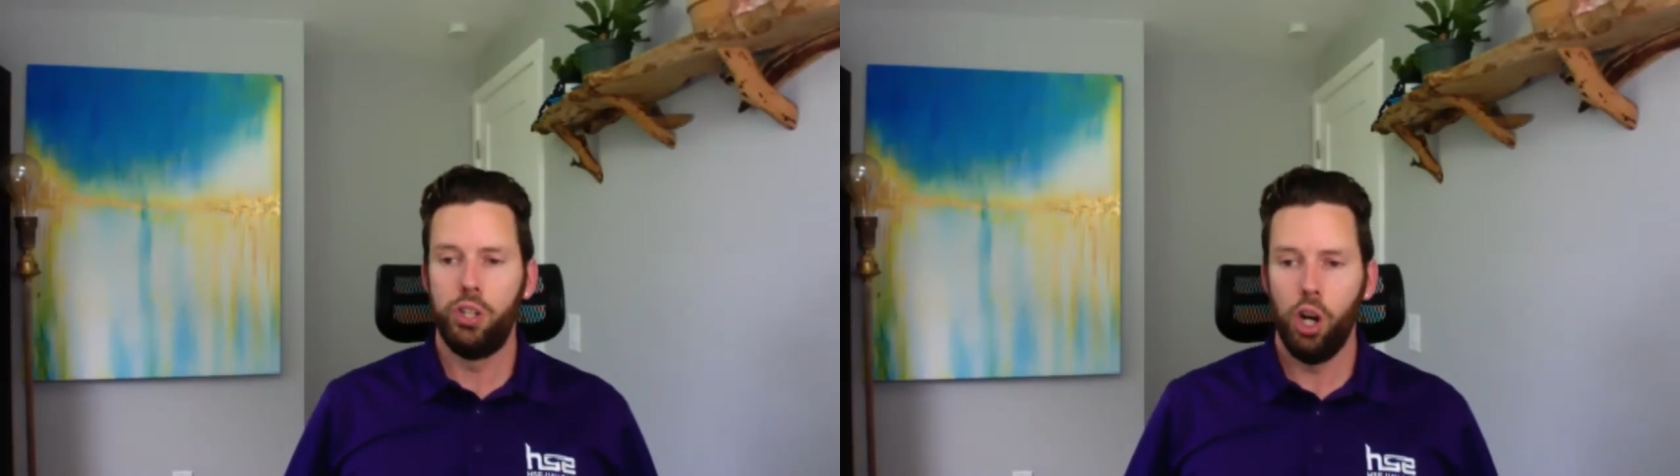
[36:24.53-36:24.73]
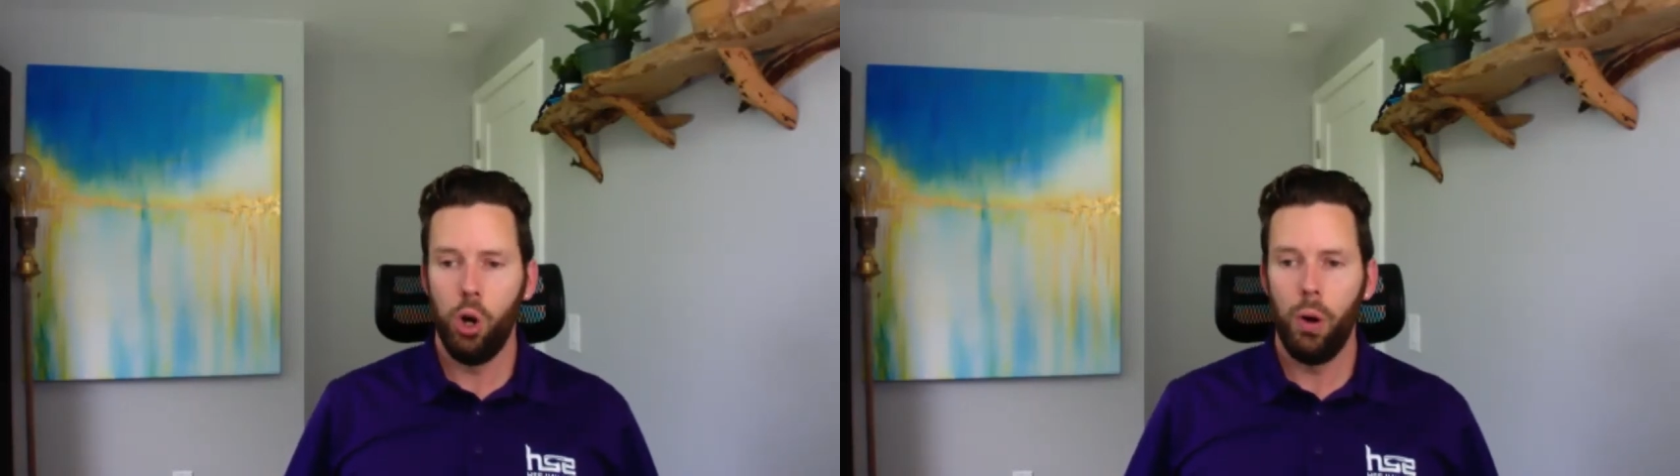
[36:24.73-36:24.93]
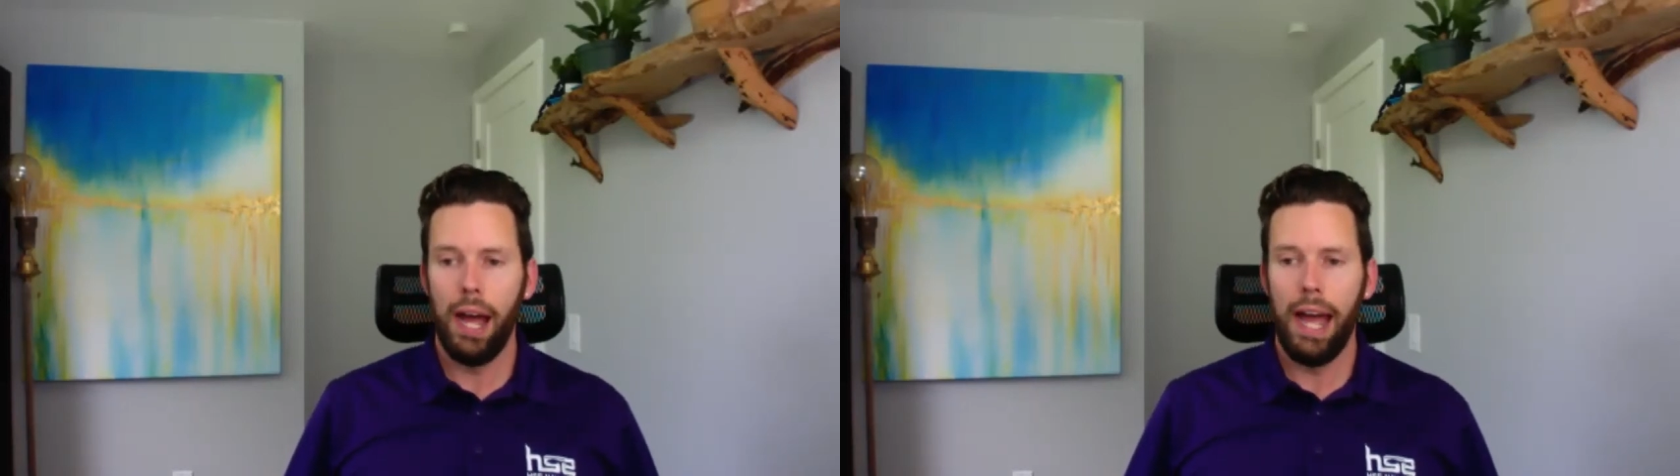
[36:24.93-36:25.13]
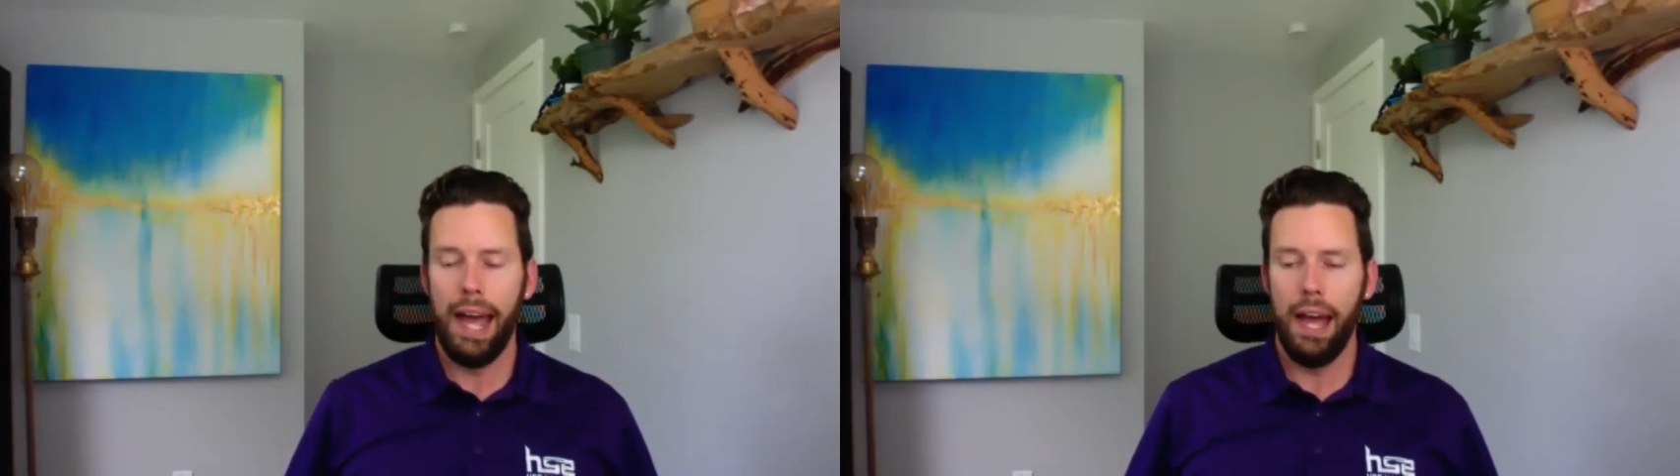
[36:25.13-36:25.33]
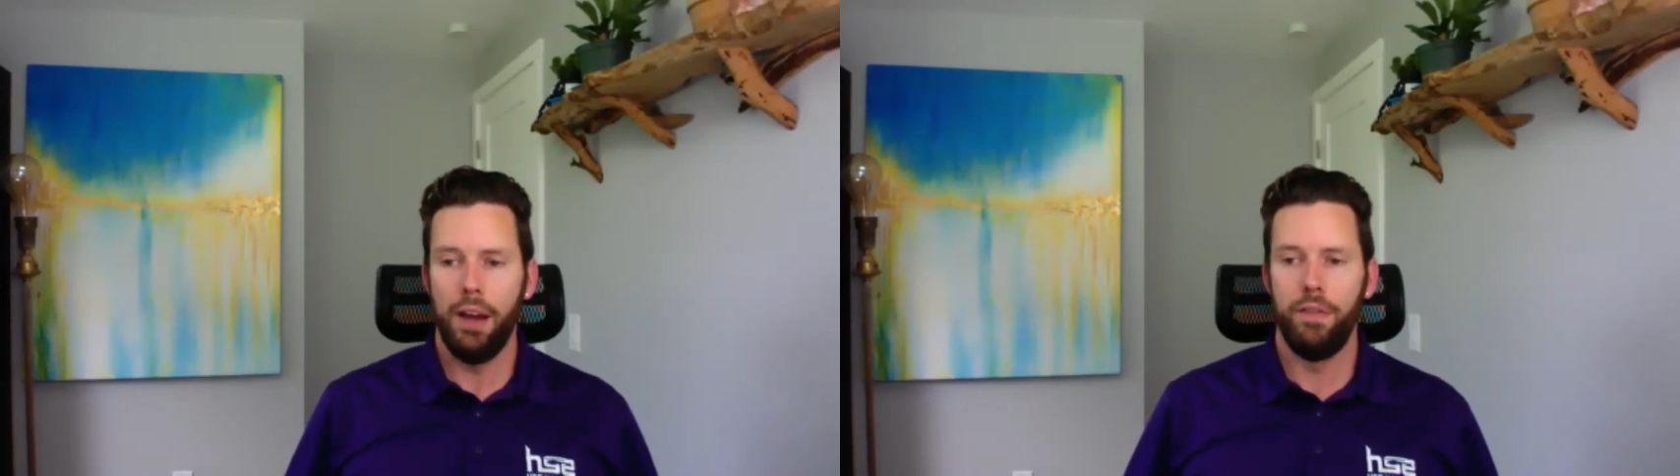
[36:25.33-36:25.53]
don't
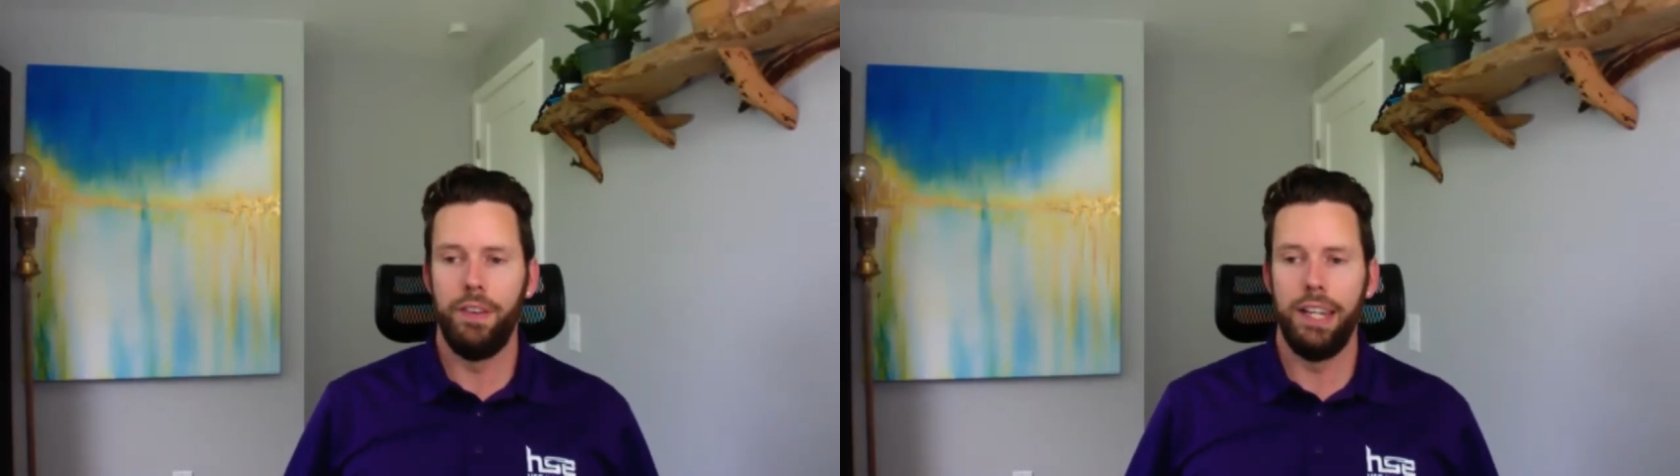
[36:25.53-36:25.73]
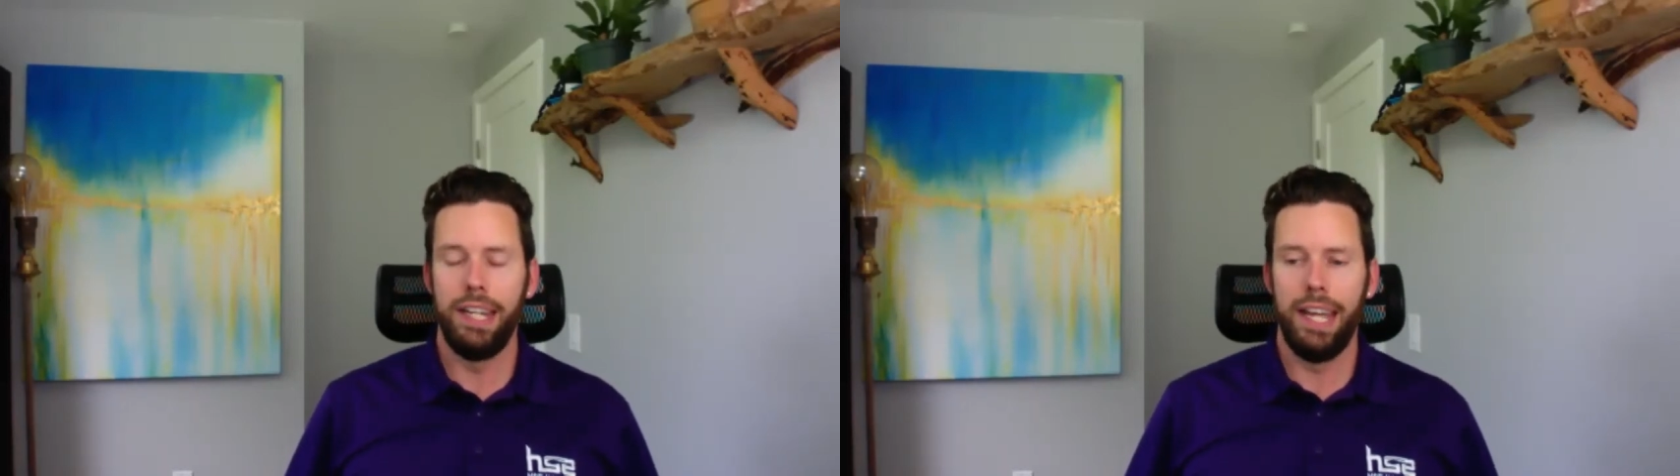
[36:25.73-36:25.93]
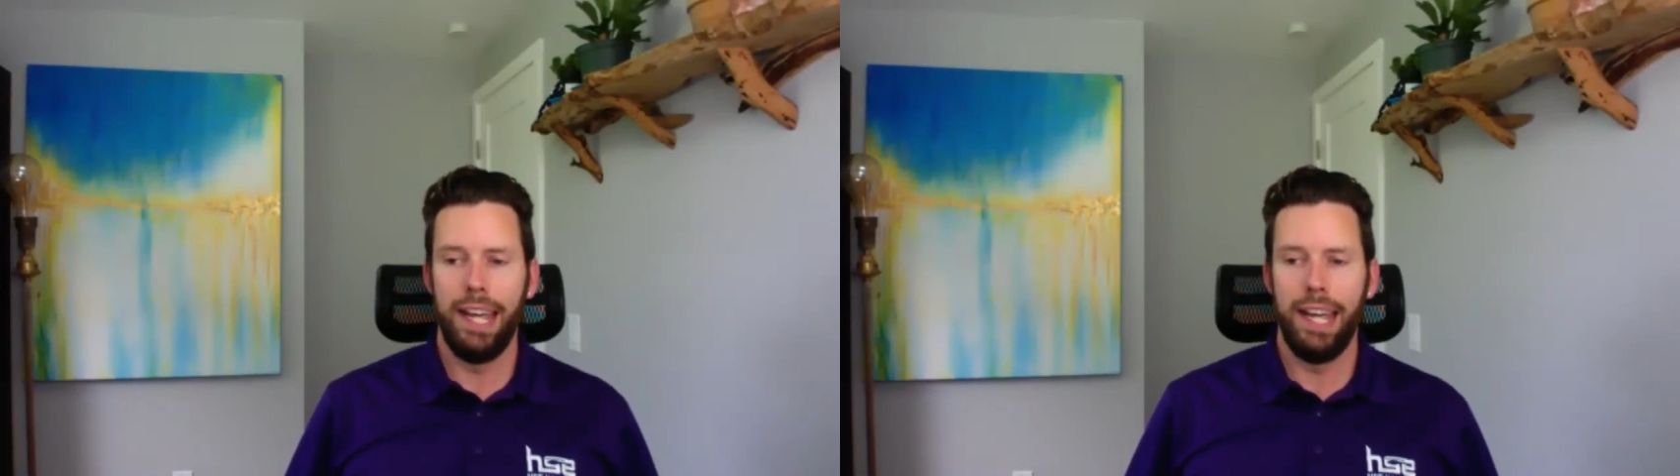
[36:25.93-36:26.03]
have an